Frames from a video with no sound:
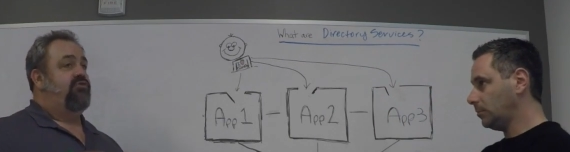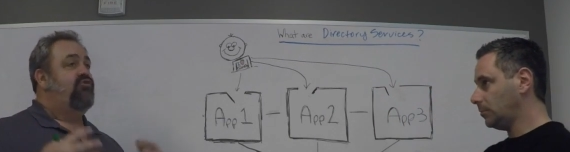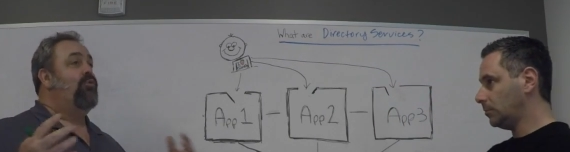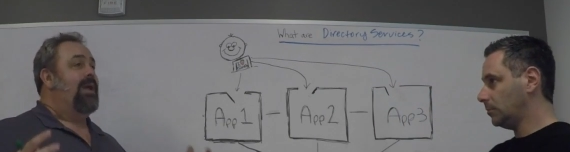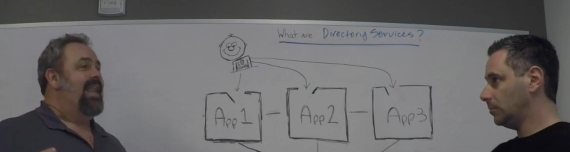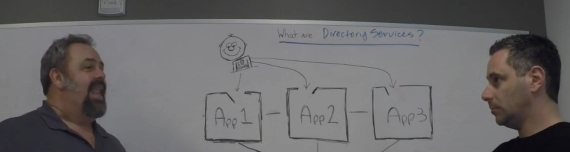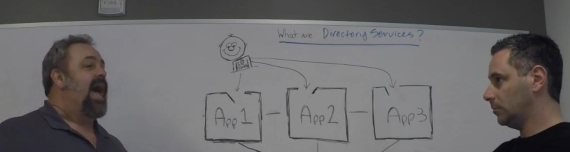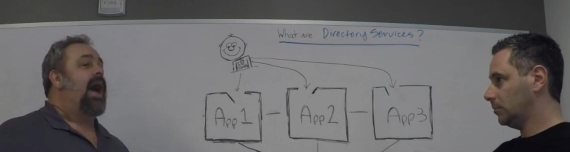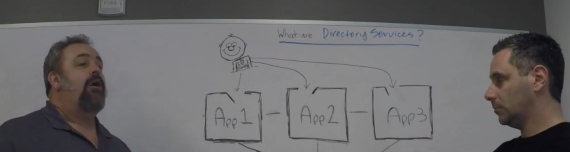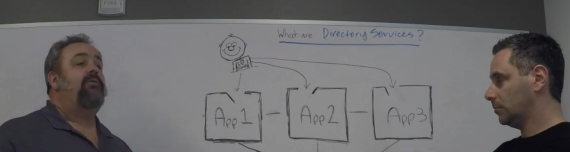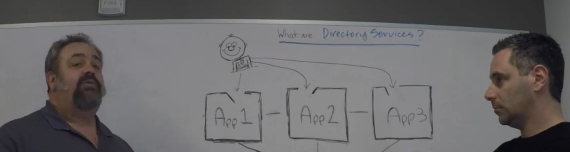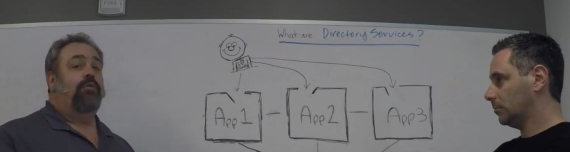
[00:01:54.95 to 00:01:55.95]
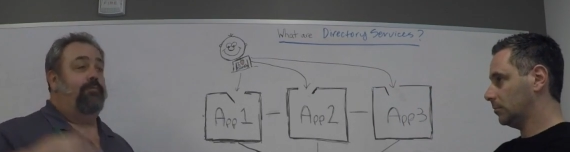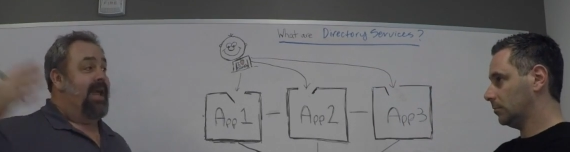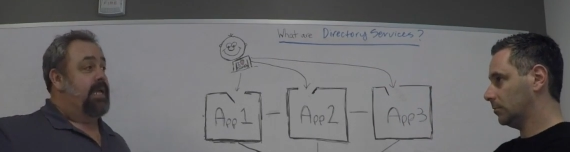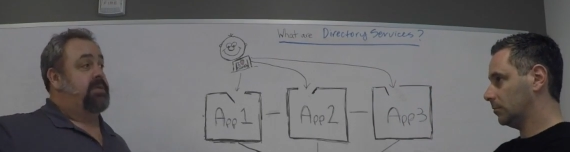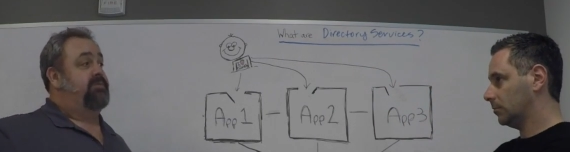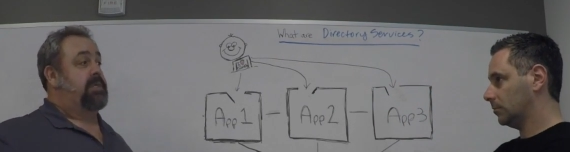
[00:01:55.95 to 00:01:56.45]
Speaker 1: to allow for
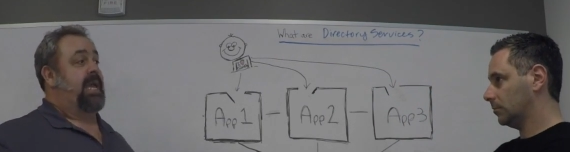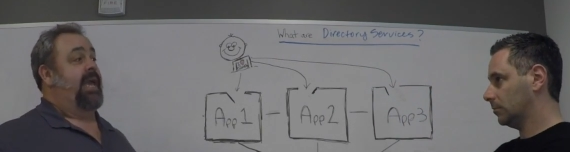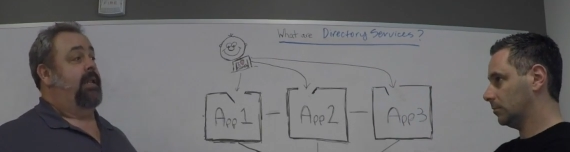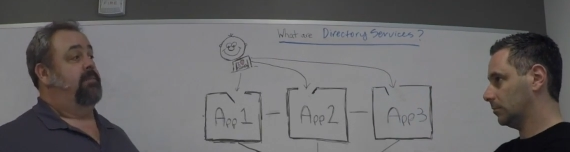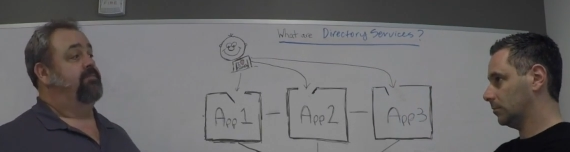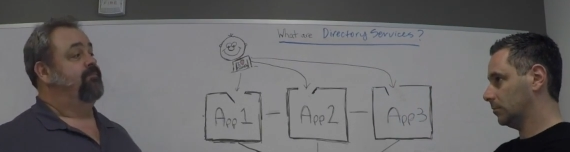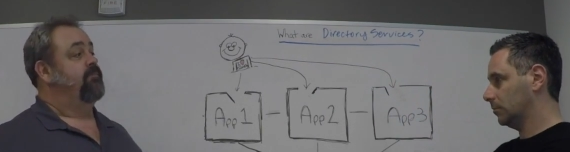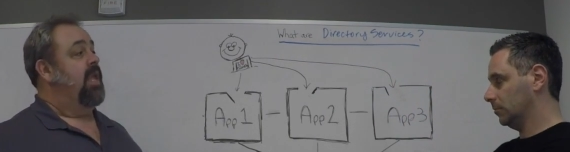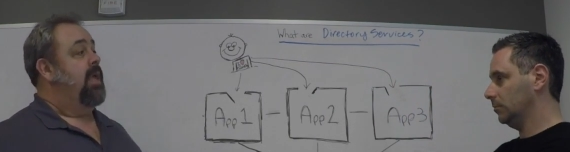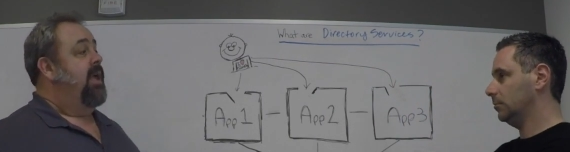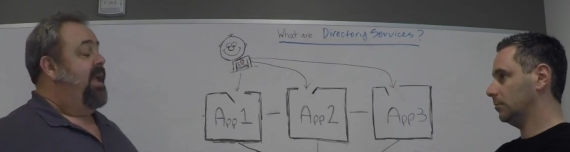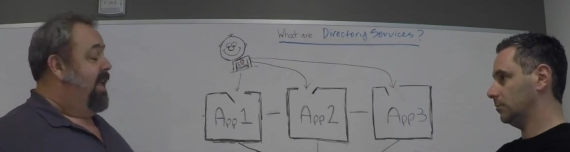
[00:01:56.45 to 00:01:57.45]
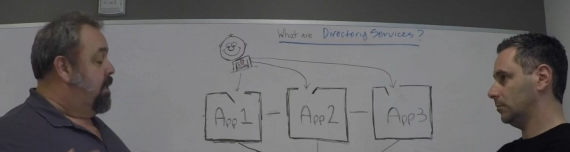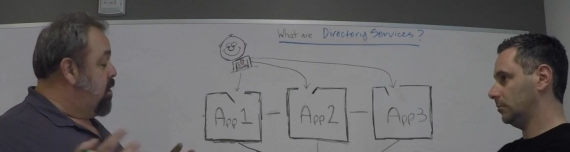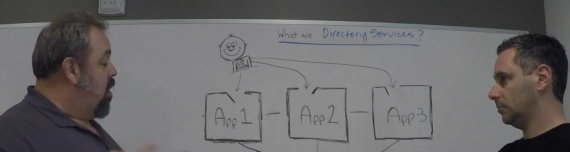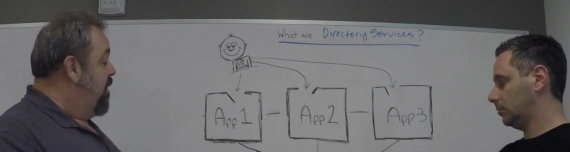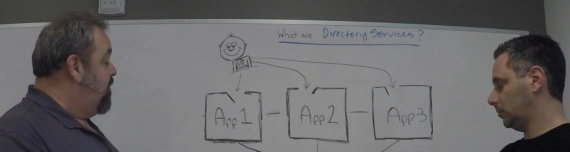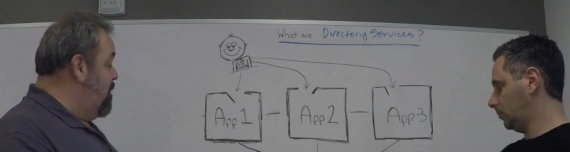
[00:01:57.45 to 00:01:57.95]
massive scale. Mm-hmm. It's
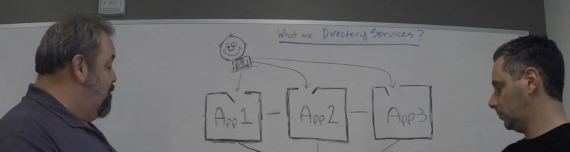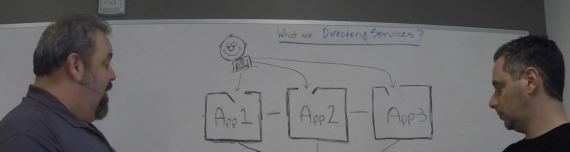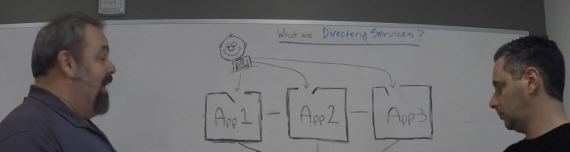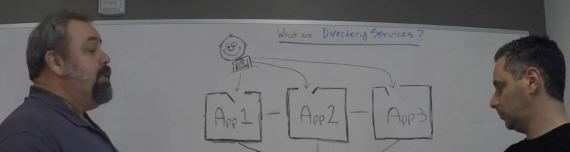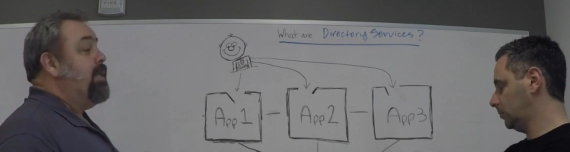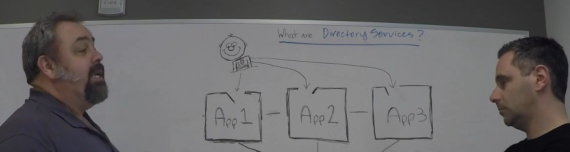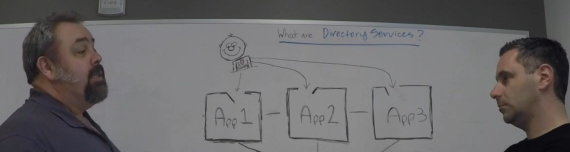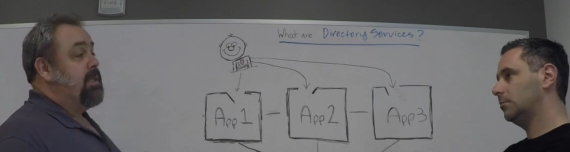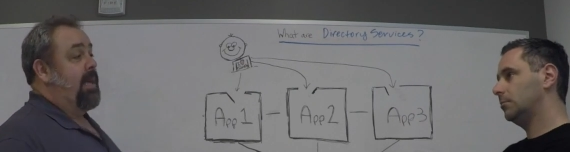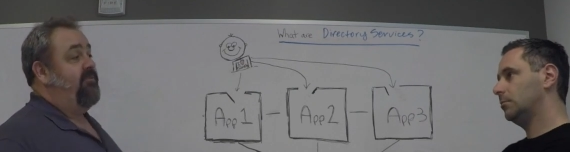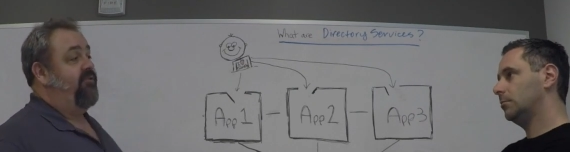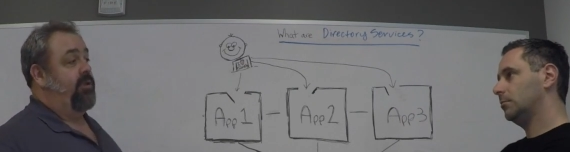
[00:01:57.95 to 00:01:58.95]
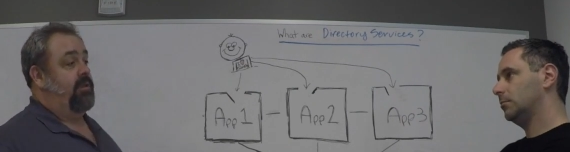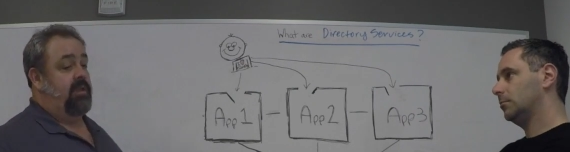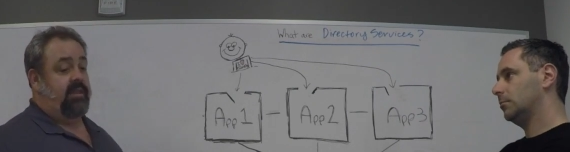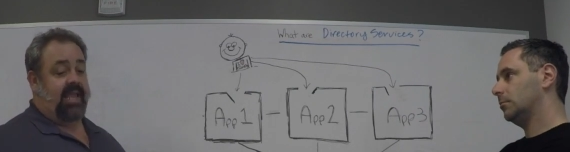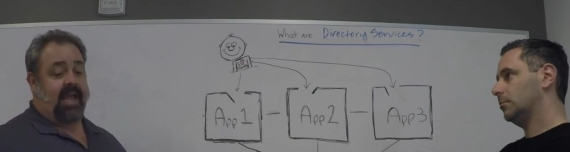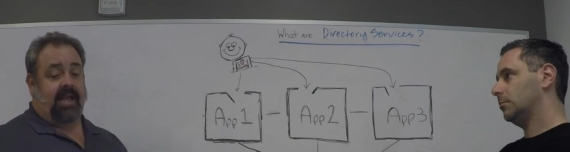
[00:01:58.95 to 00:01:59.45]
got the basic assumption
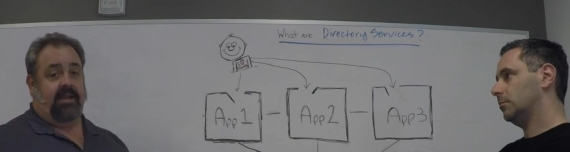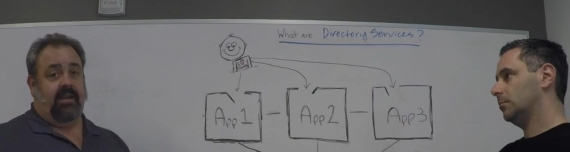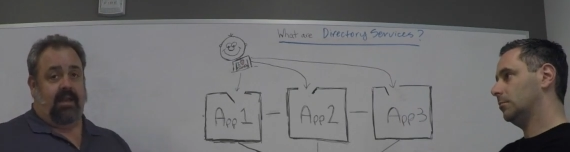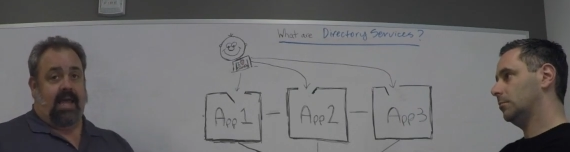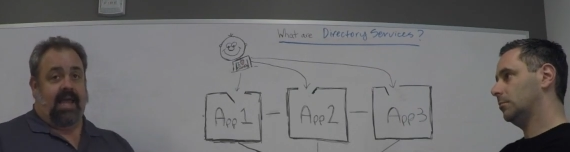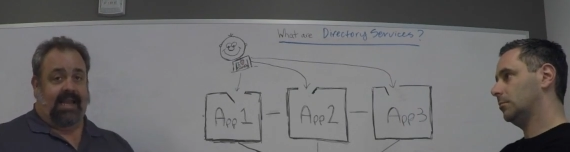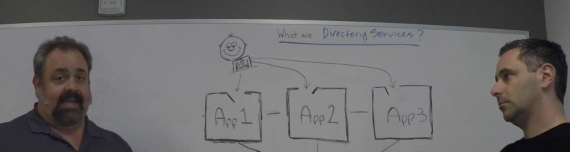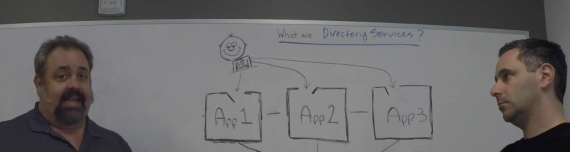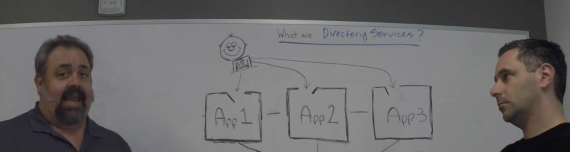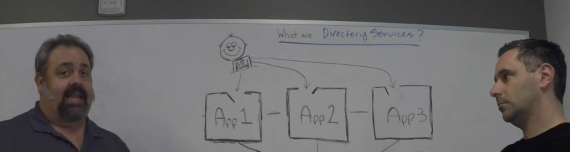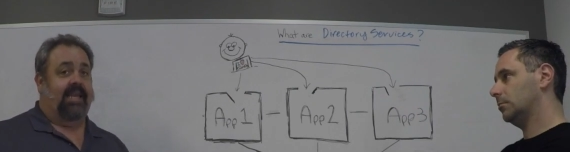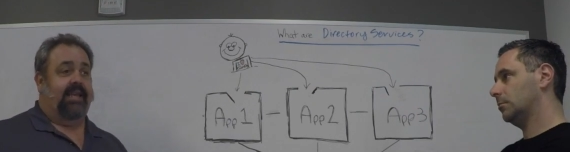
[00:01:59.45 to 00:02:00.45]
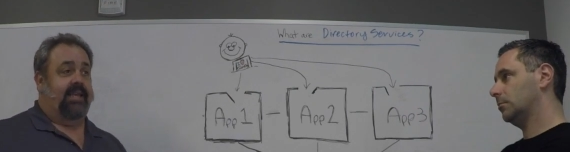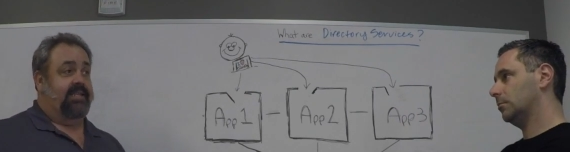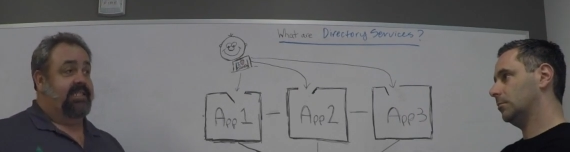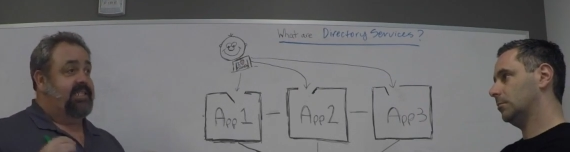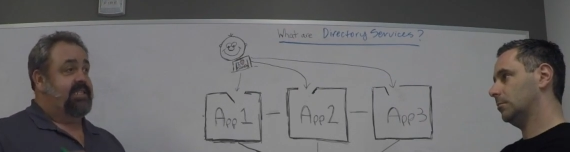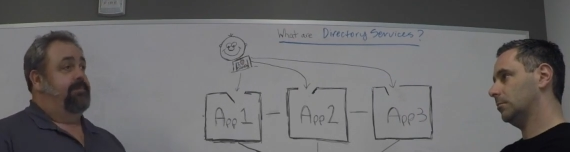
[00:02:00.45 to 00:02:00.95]
that the underlying data is
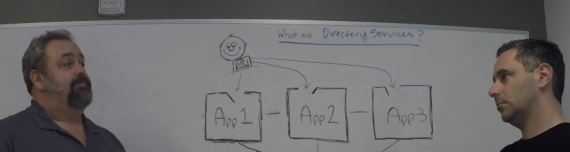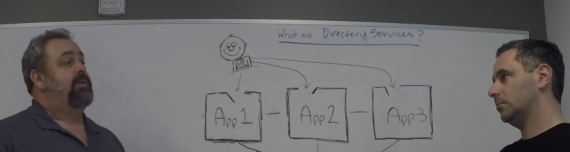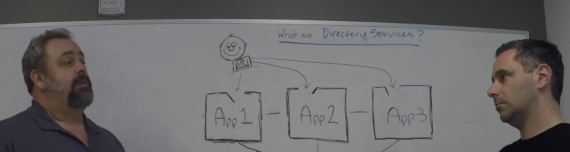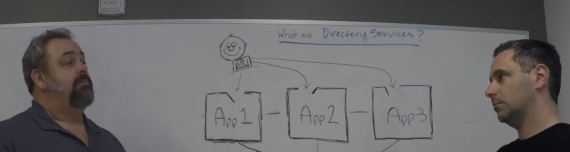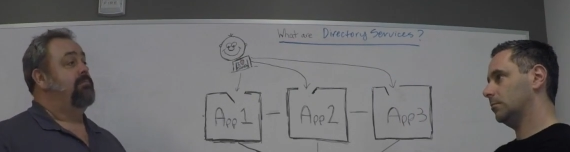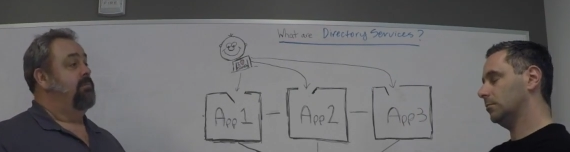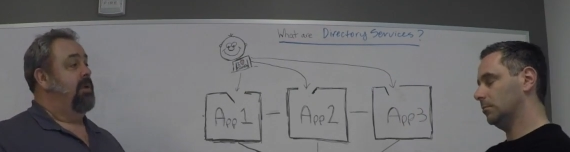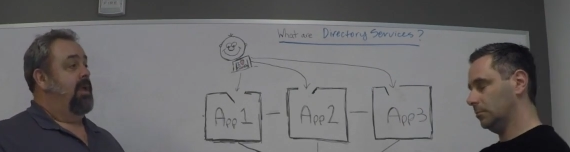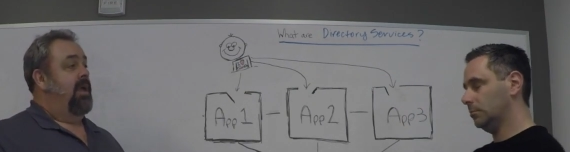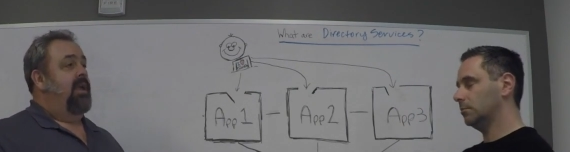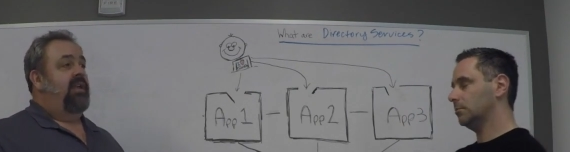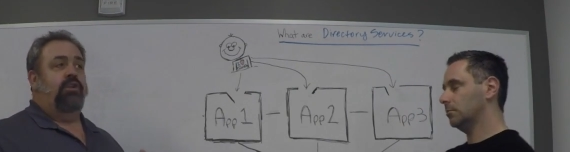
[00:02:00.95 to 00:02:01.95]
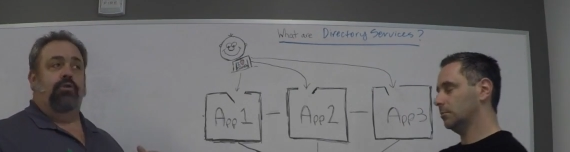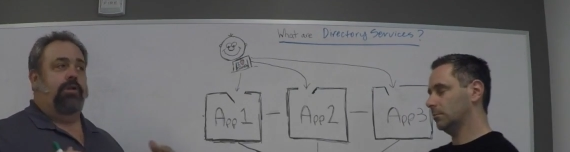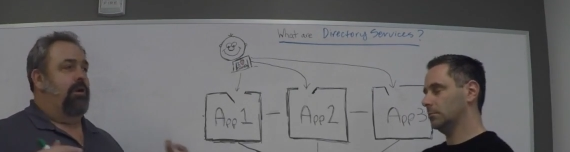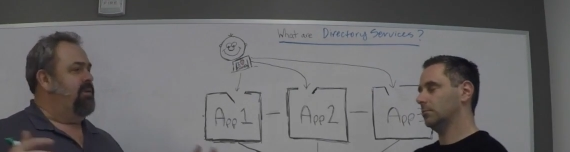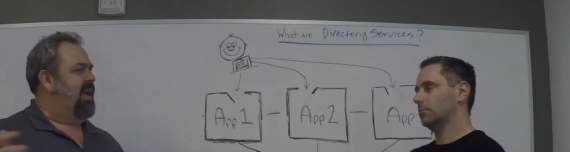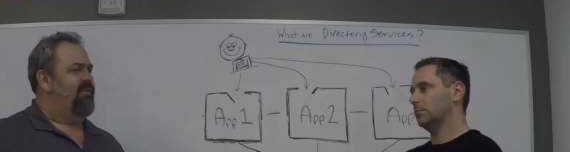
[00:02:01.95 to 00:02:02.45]
simple. Mm-hmm. You
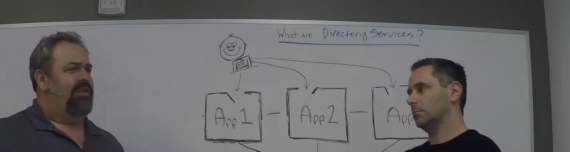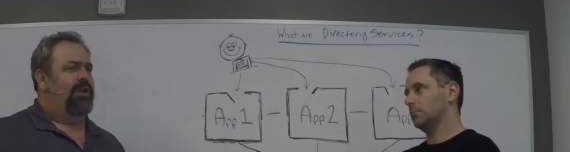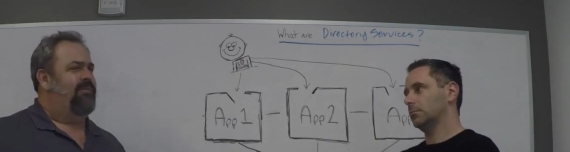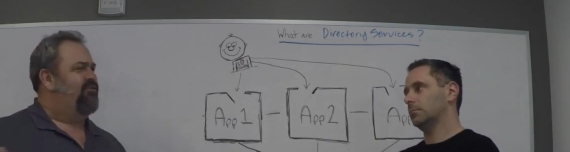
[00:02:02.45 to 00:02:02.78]
don't have a lot